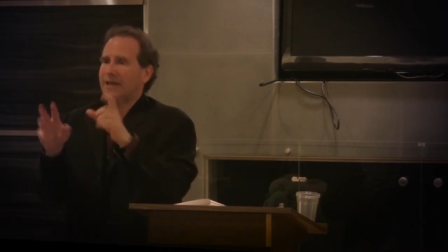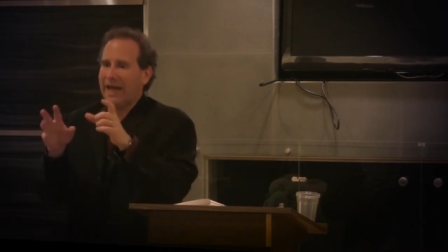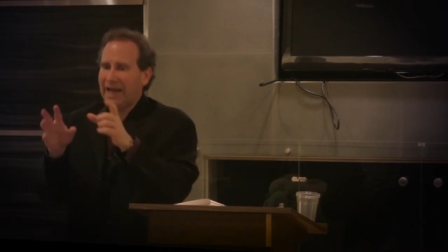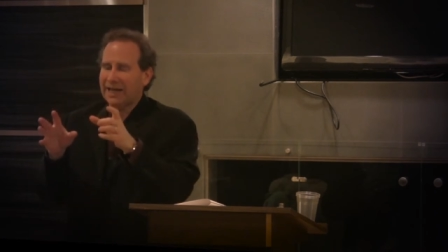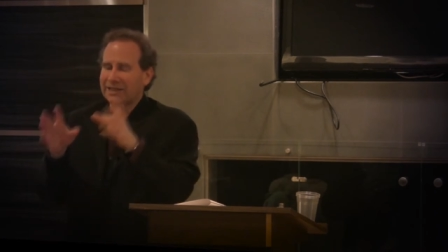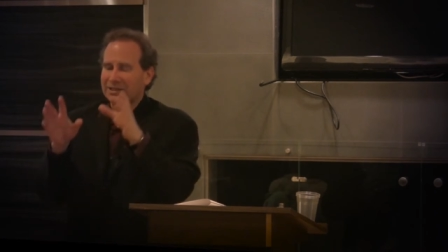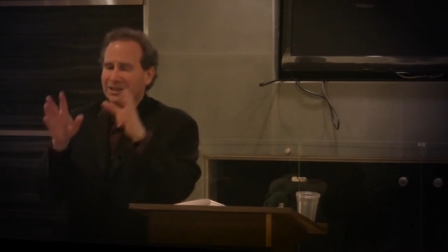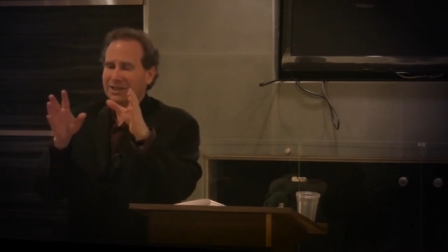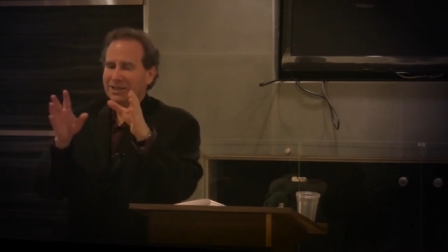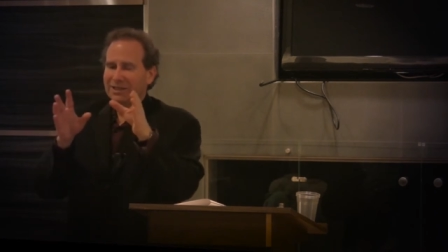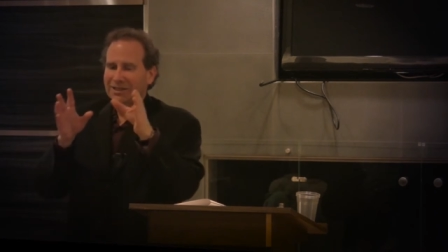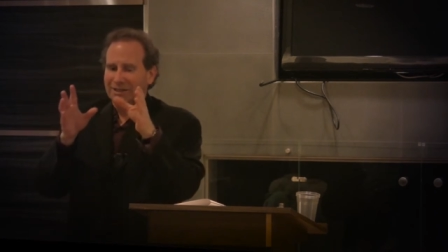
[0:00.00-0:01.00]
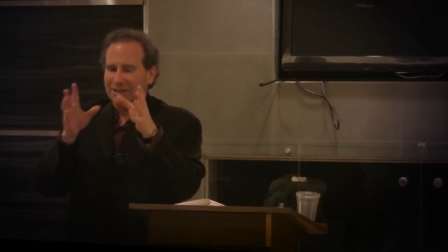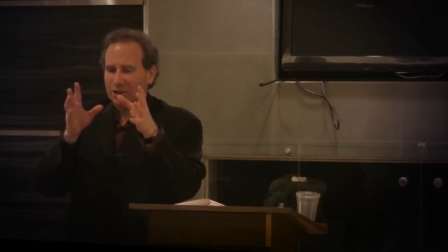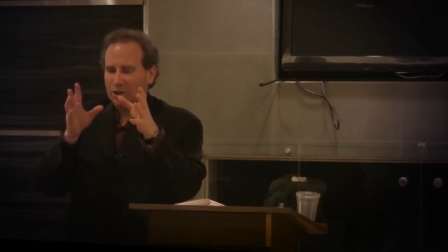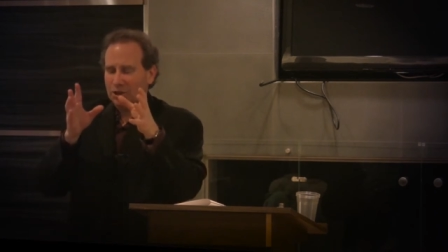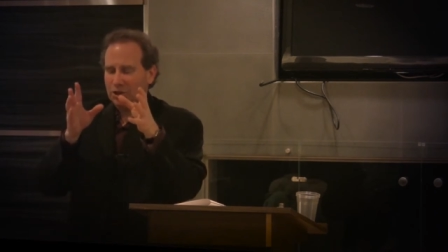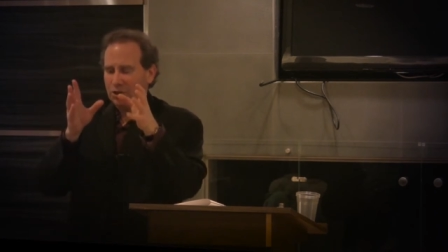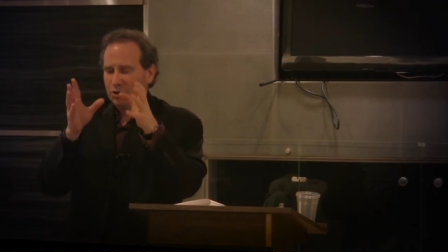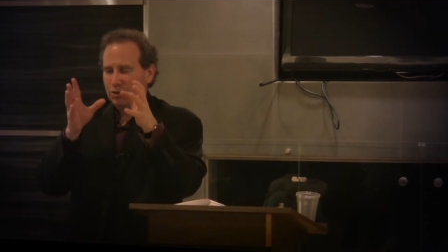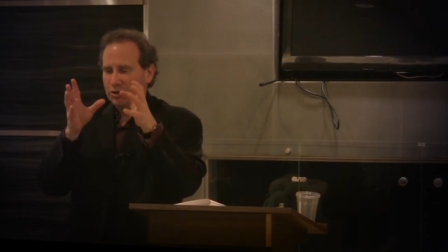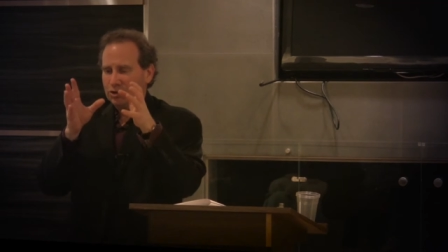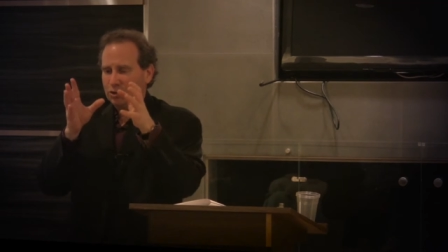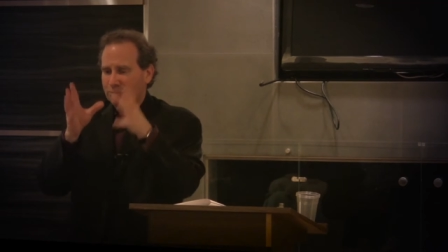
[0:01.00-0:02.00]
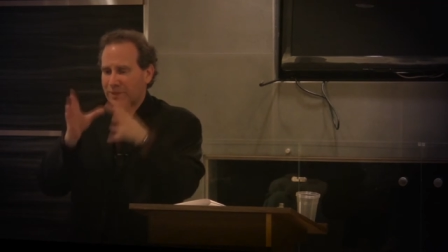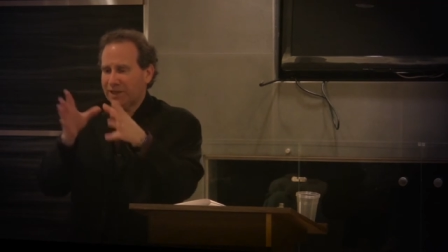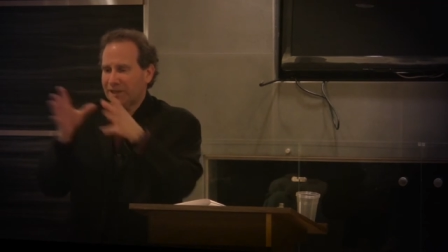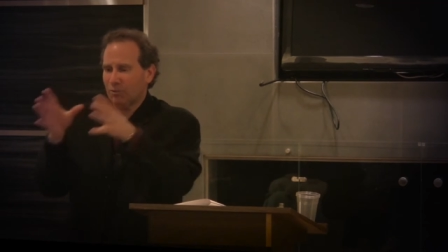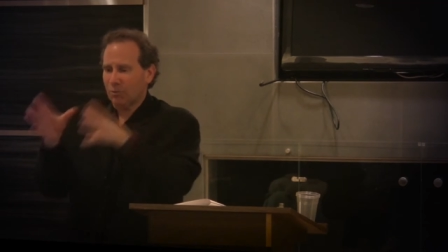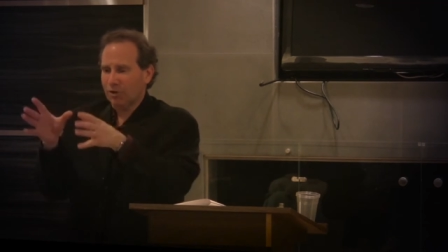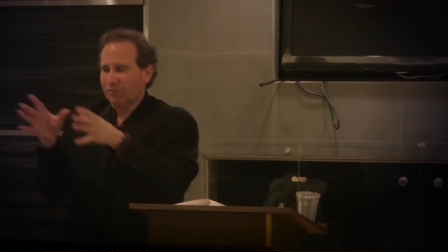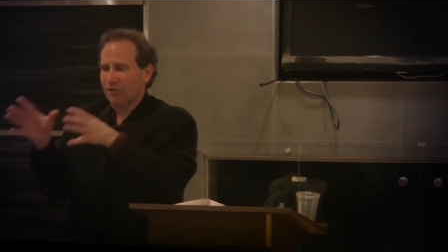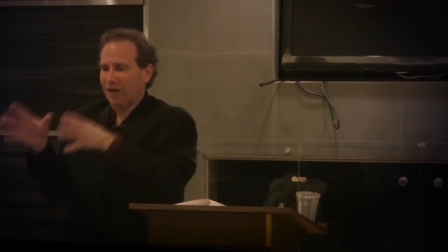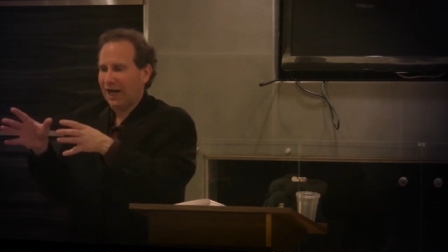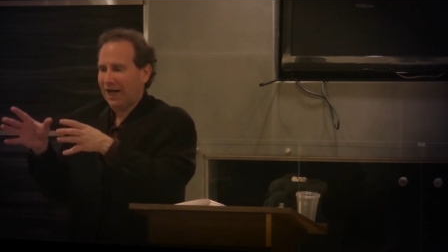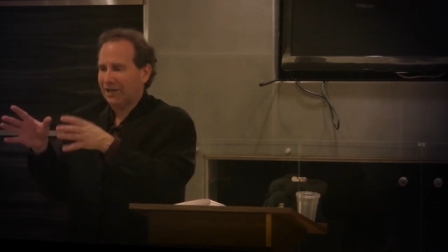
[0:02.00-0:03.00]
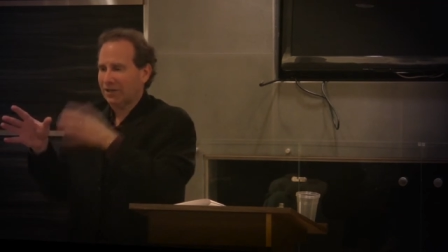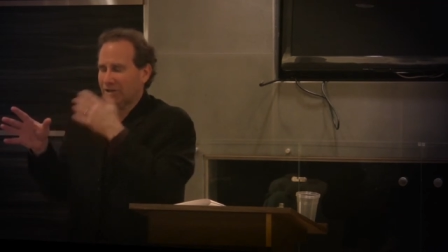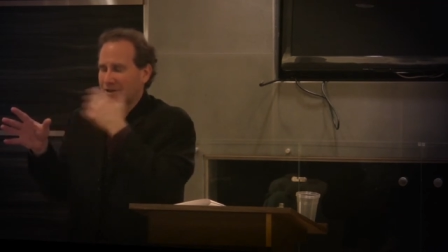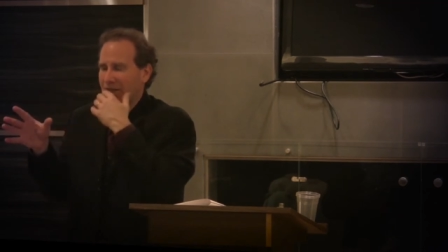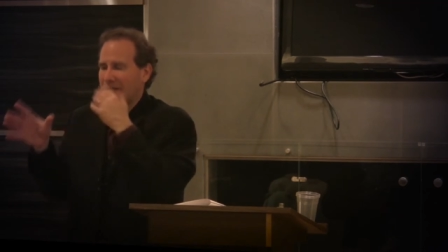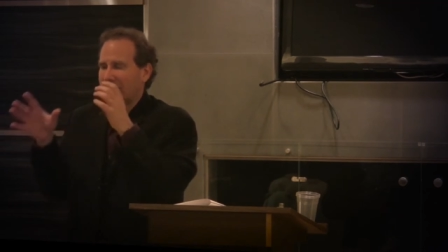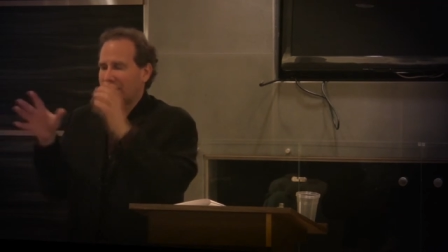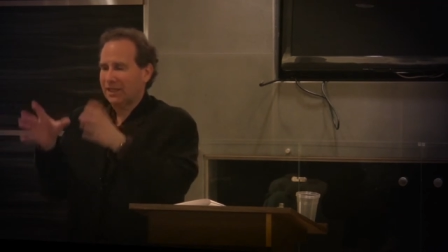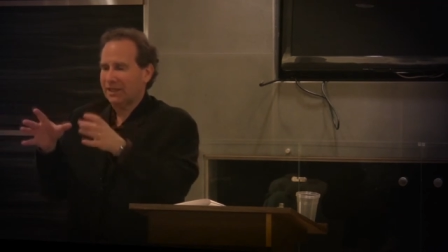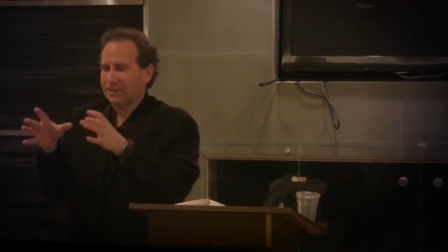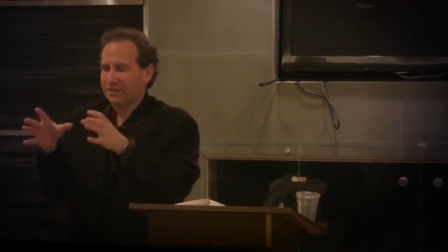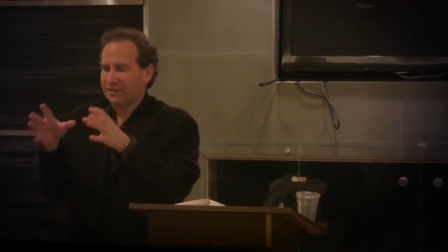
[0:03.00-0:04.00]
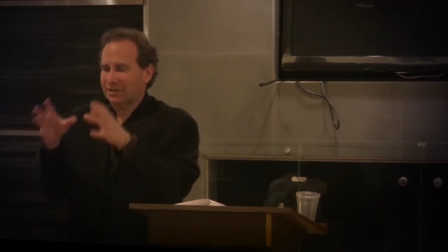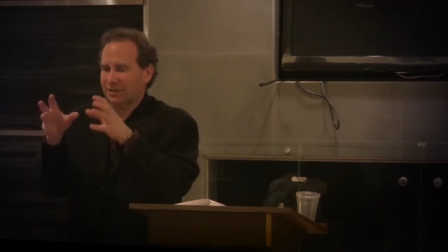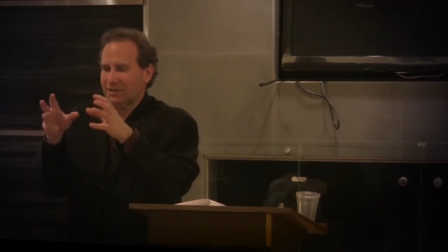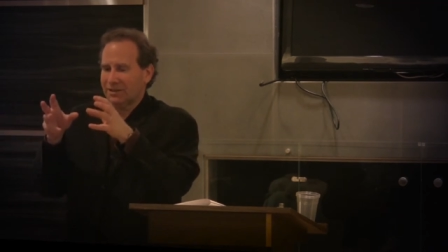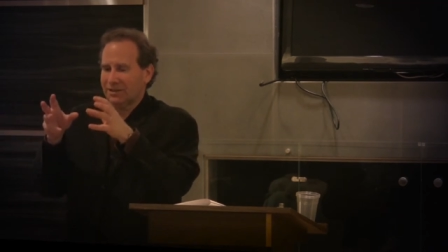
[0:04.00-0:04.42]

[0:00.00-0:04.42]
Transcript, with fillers: And to be at a work for hire in,